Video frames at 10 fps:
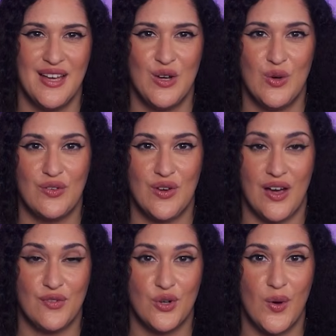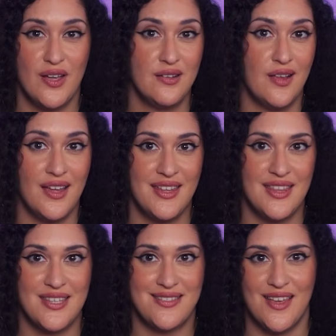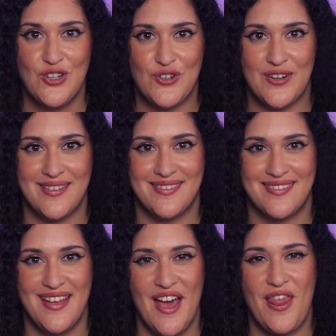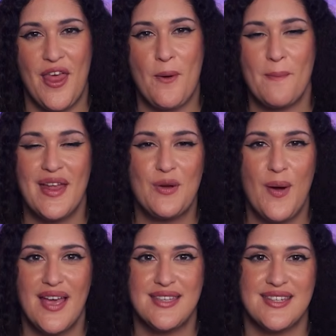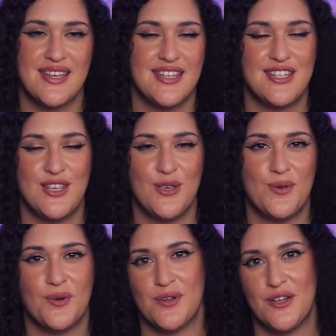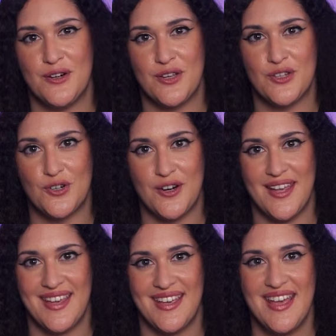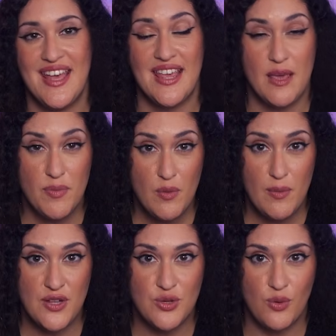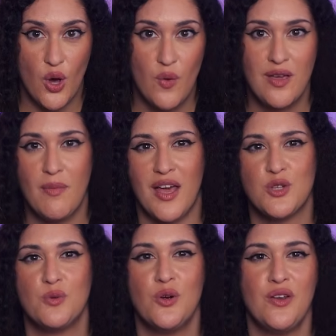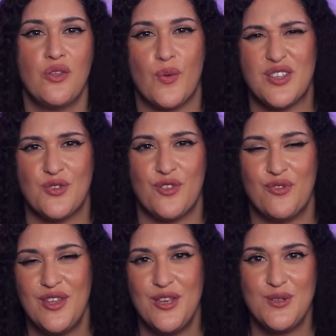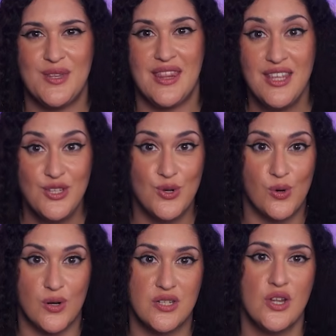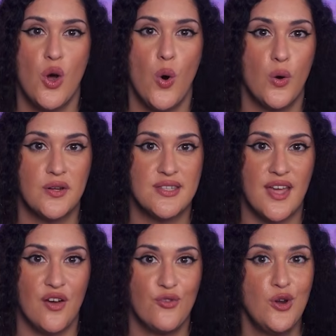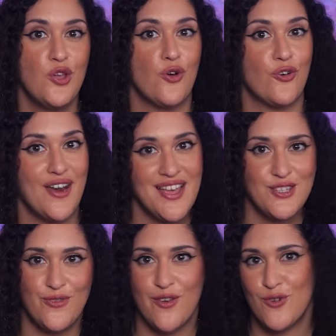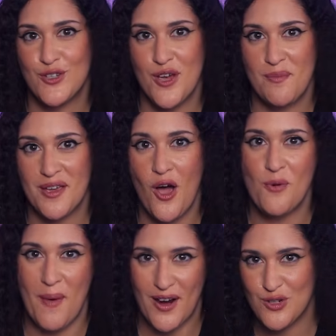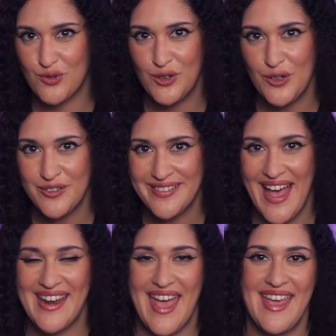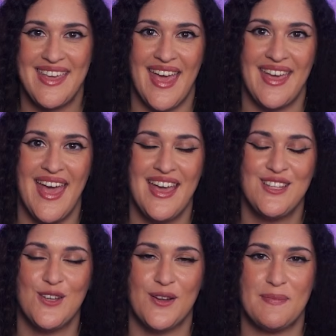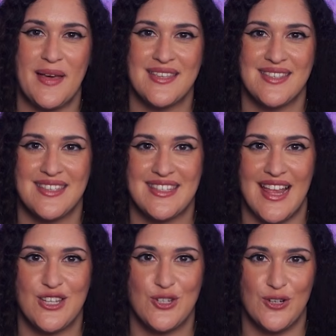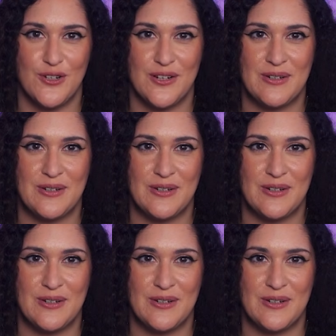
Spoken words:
We've covered quite a lot in this session. There are many ways to continue your learning journey. Keep the momentum going by exploring the rest of the videos in this course or discovering your next favorite topic on Microsoft Learn at aka.ms/learn.